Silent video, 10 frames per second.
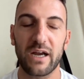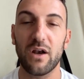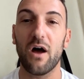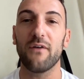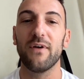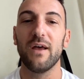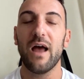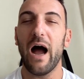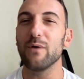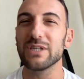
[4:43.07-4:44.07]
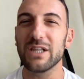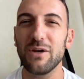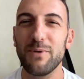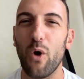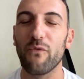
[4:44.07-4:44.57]
Second off, I was
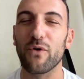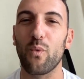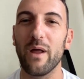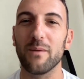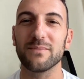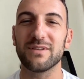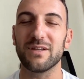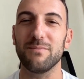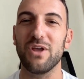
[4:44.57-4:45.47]
a little bit overwhelmed,